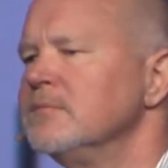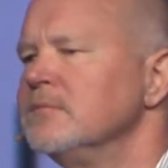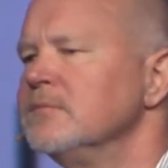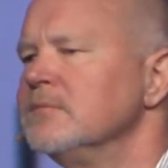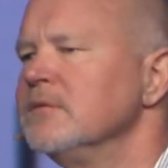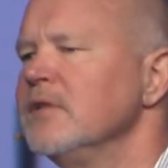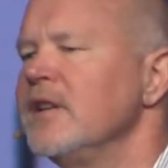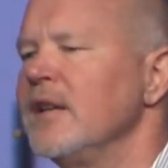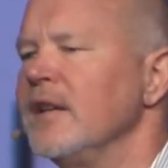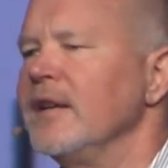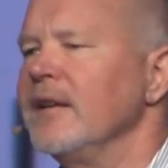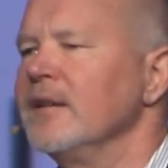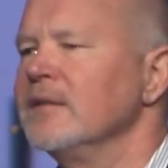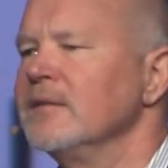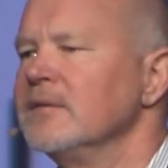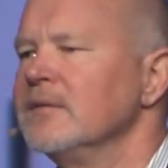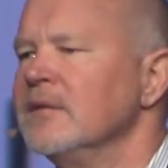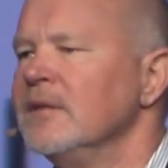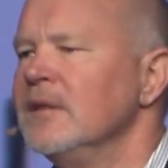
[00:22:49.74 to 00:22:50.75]
Really?
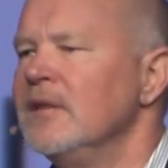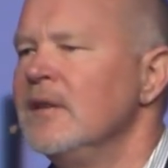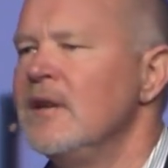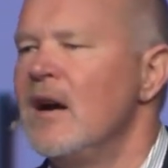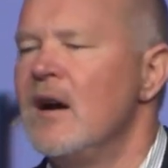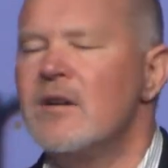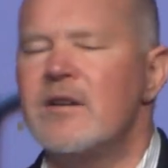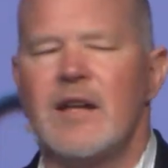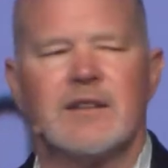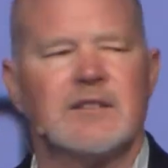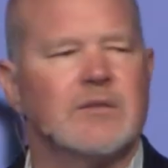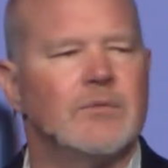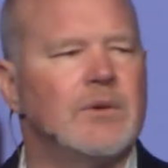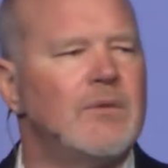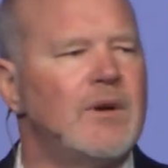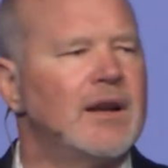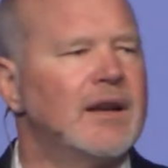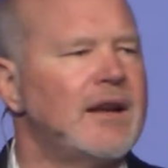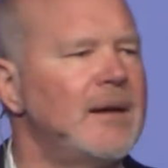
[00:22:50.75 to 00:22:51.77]
Okay, so we
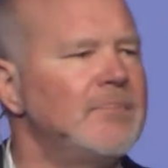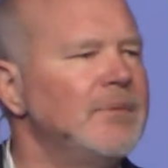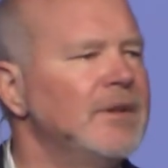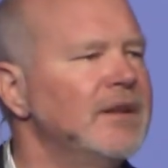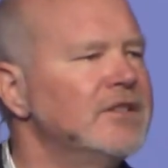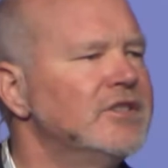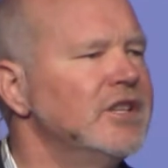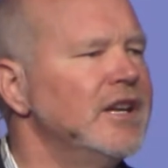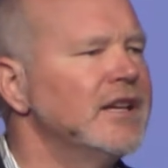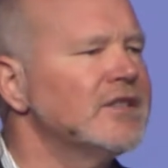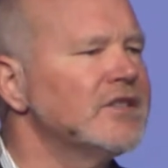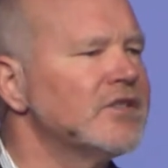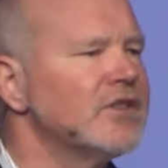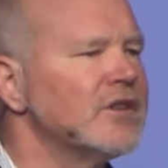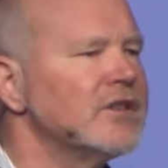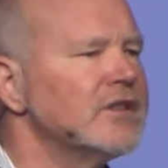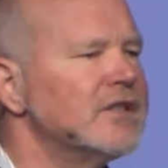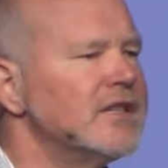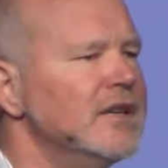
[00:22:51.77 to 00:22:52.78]
want a couple of
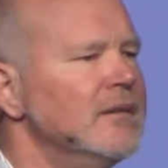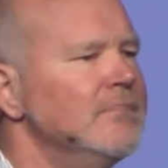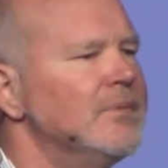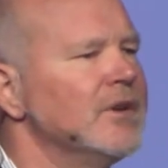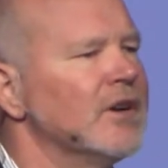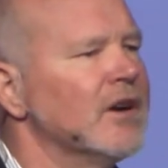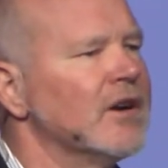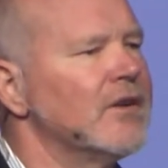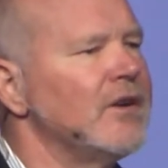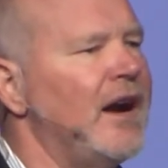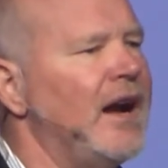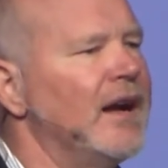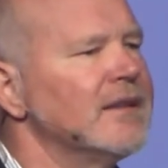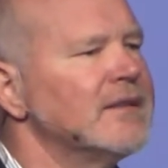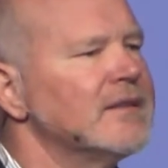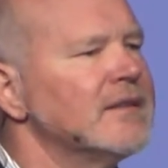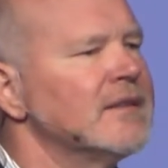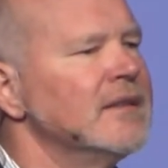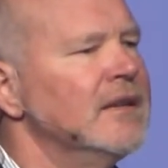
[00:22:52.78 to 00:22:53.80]
GS-13
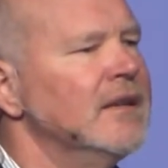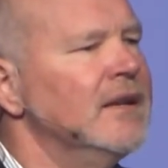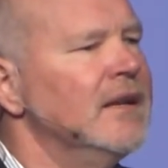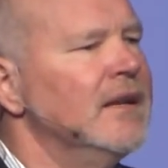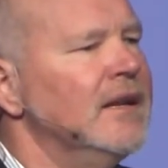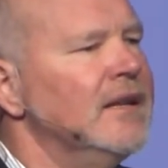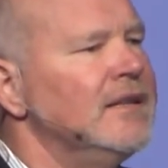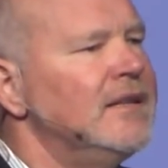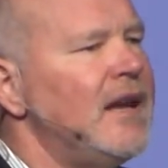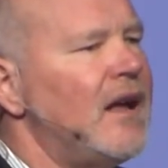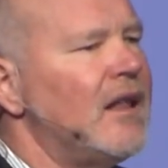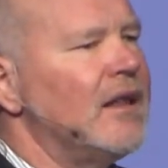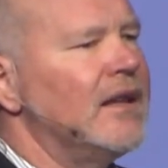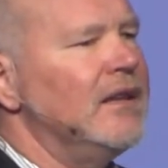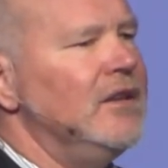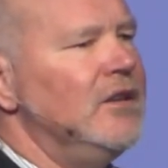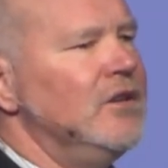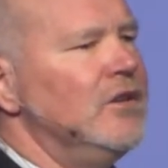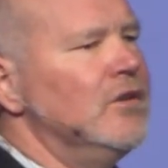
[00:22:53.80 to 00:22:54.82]
bureaucrats
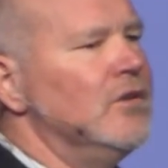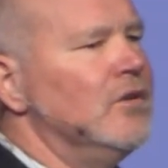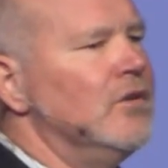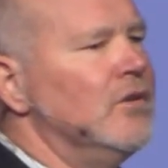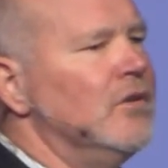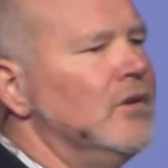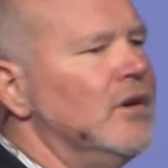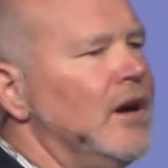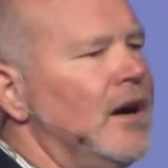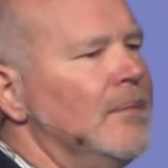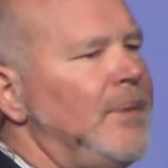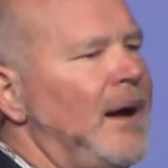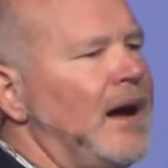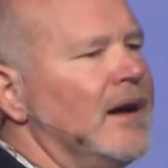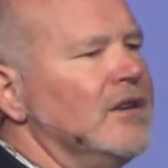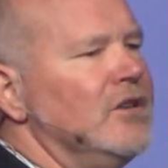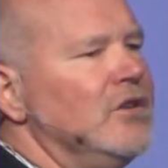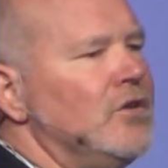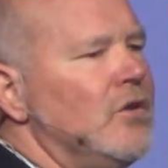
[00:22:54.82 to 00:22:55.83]
telling you
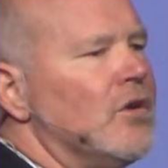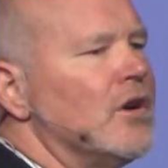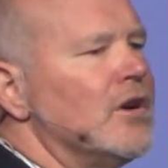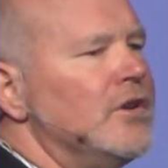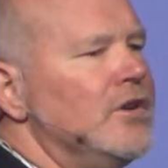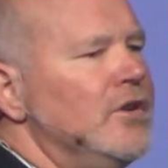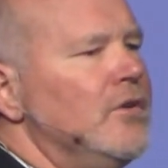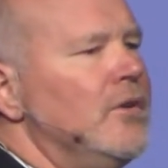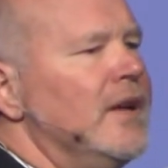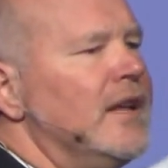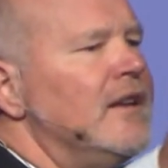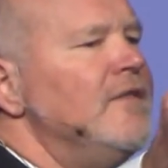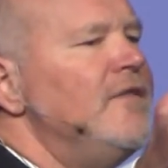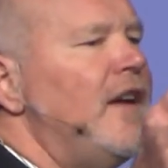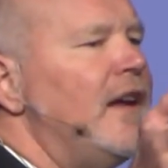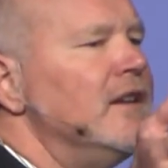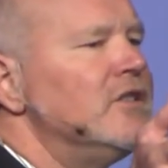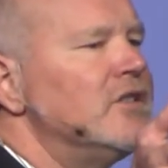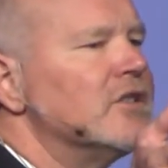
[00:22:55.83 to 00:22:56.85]
about your new
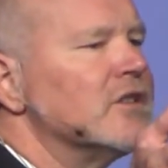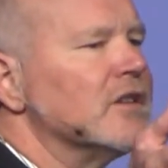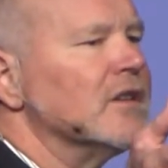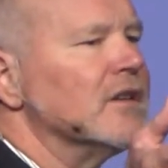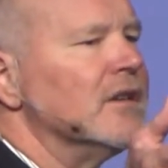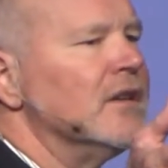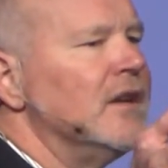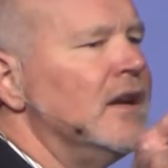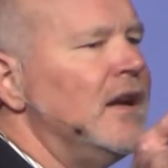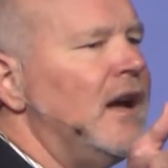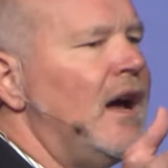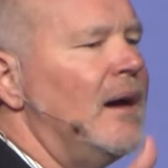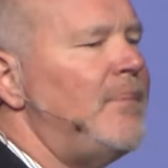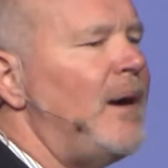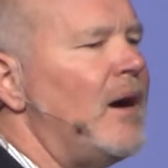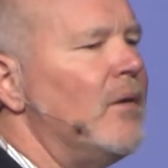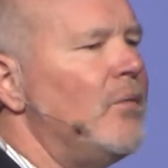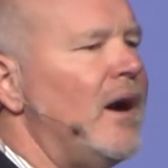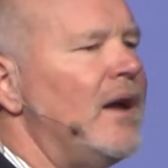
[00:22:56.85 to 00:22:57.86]
innovation,
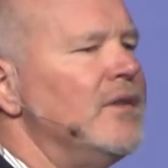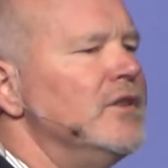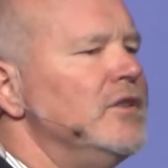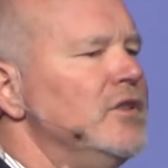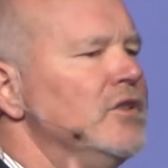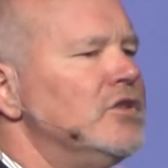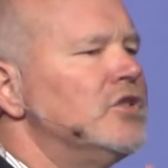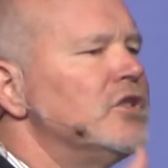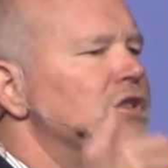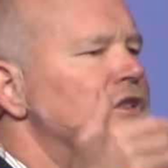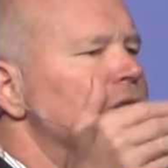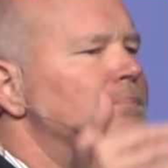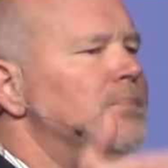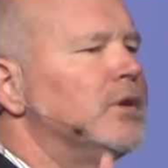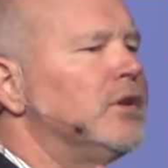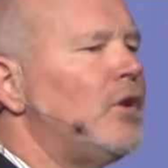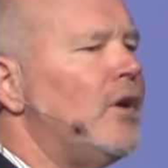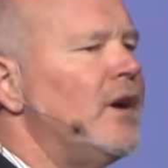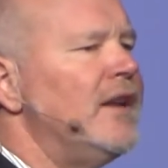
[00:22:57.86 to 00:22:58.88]
about whether you should
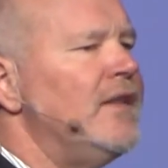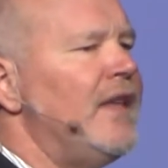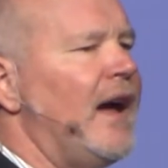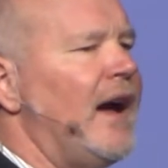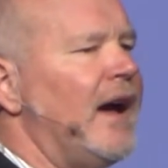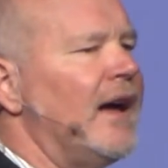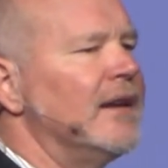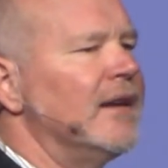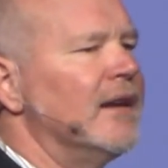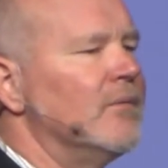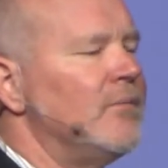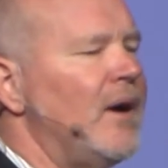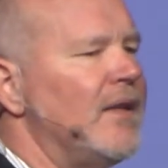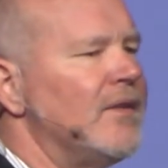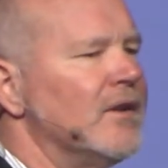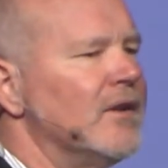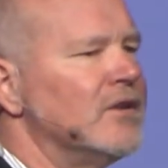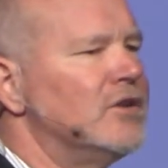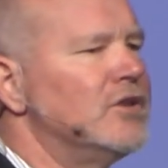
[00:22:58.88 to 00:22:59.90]
deploy that and
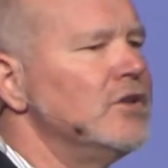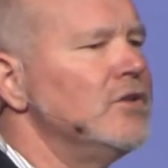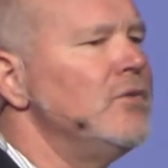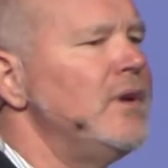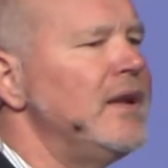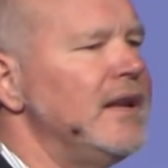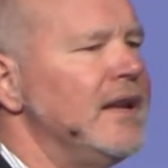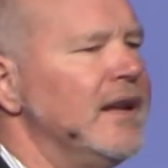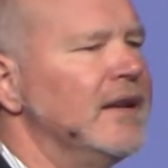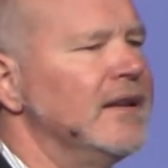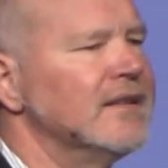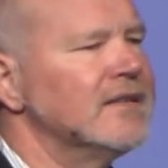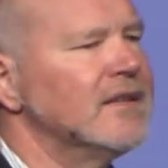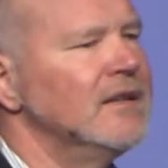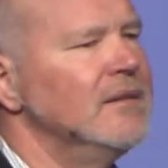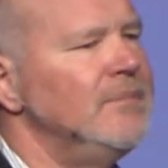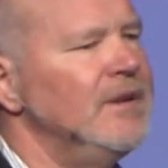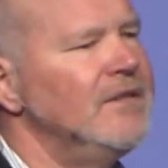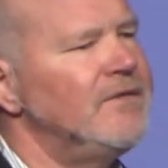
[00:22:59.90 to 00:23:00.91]
whether doing it is
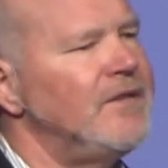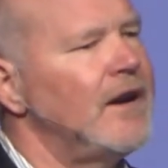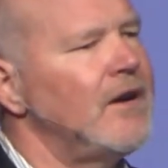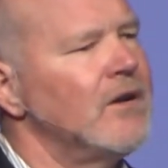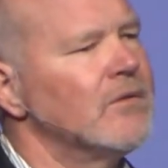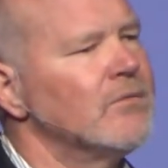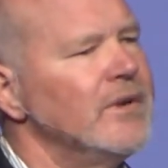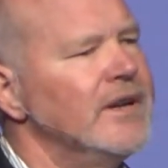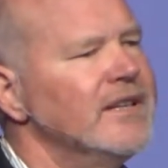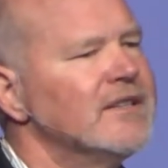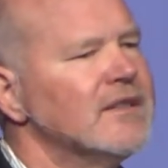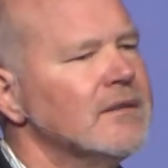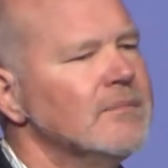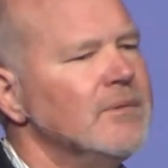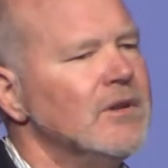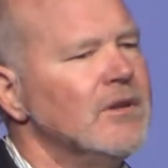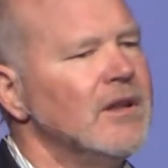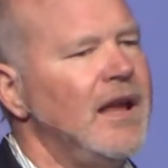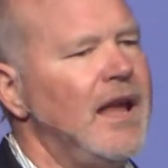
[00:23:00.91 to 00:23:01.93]
going to be fair and
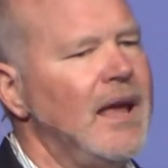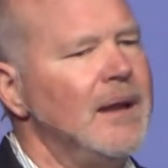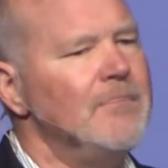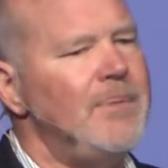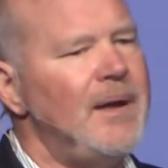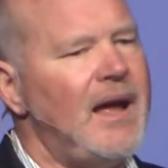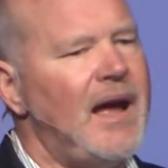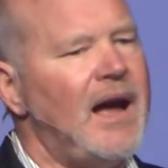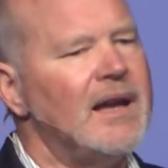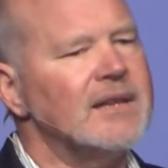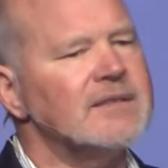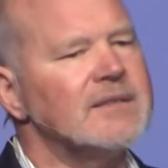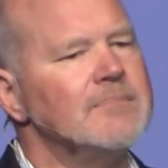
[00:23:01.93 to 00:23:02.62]
reasonable and pass